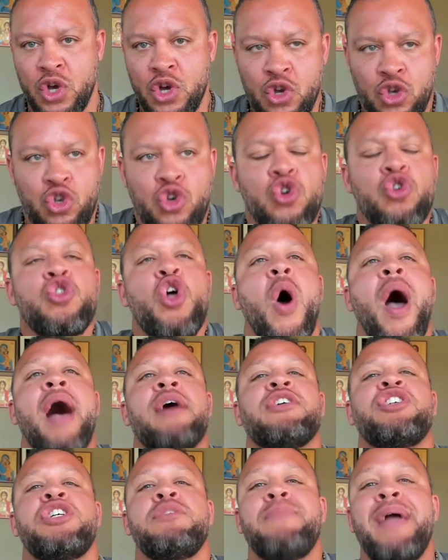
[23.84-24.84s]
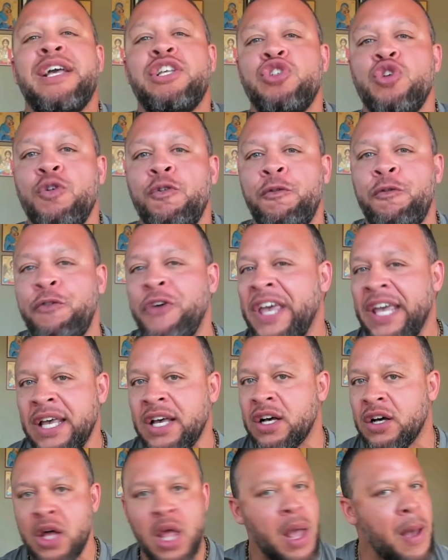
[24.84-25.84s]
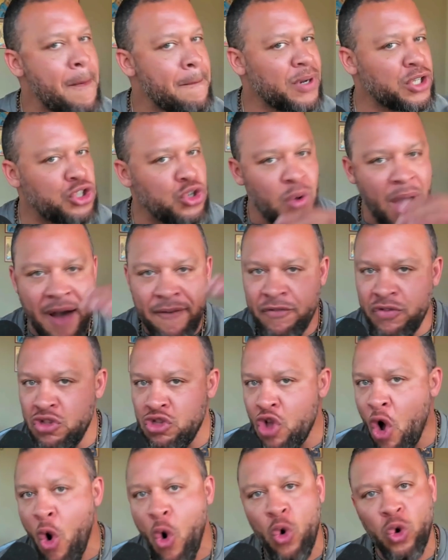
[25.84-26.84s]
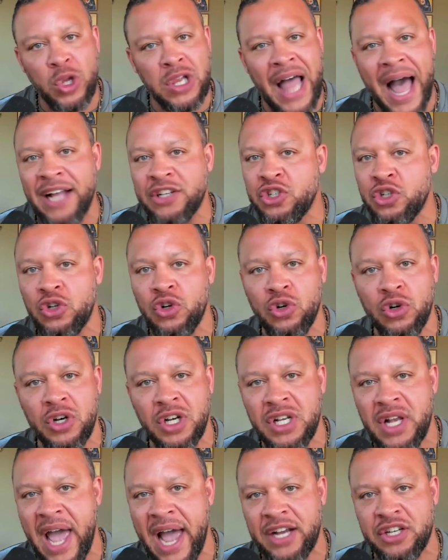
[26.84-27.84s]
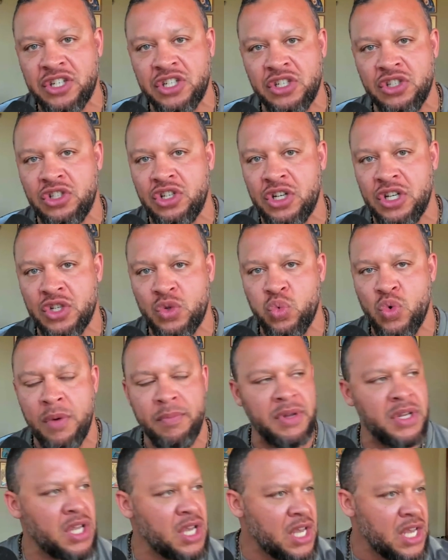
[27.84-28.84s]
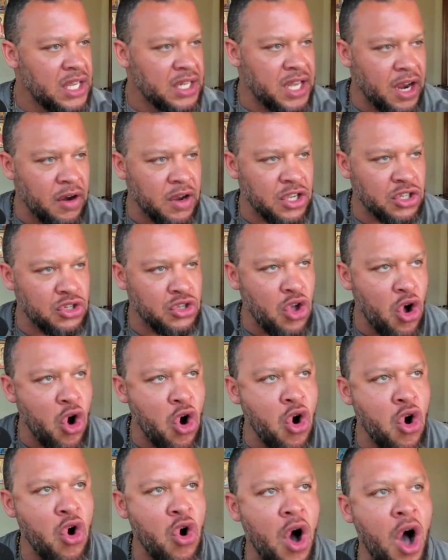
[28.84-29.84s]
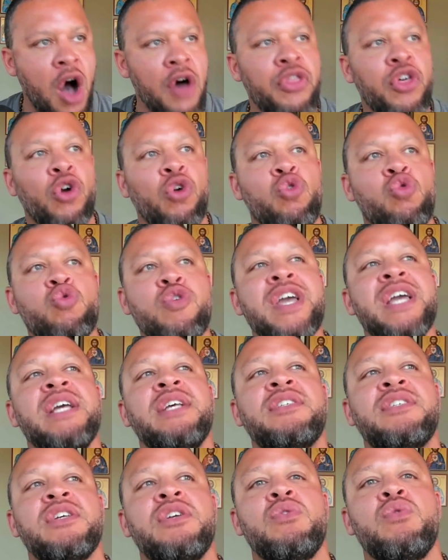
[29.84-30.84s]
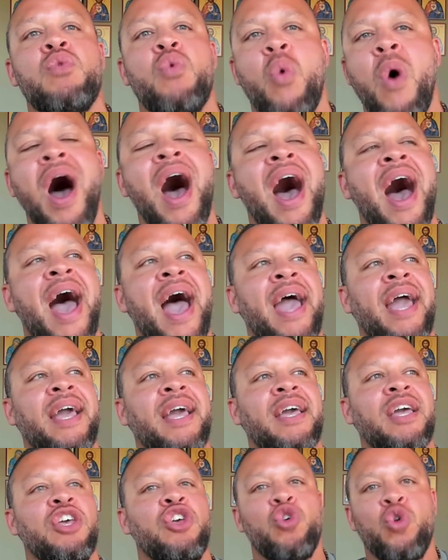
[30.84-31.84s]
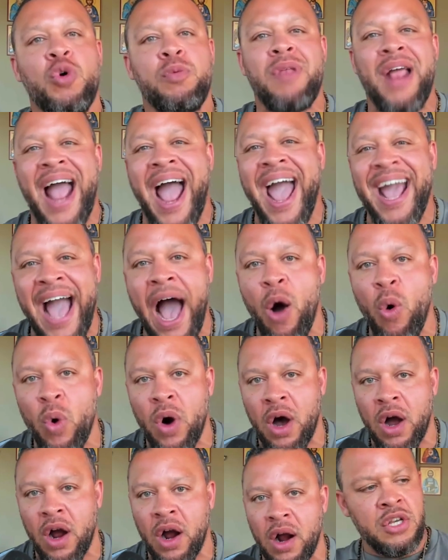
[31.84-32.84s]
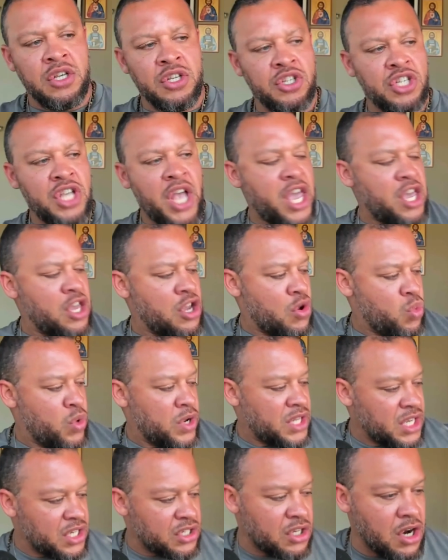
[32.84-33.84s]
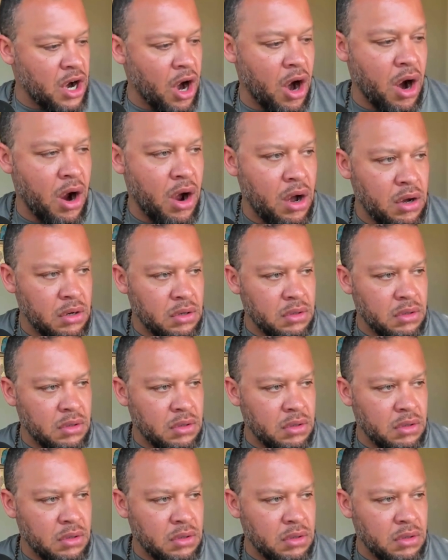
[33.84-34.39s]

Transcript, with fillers: You know how she makes you feel, but you have no logical connection to this woman. There is no other reason why you would hang out with her. Say you're with this girl,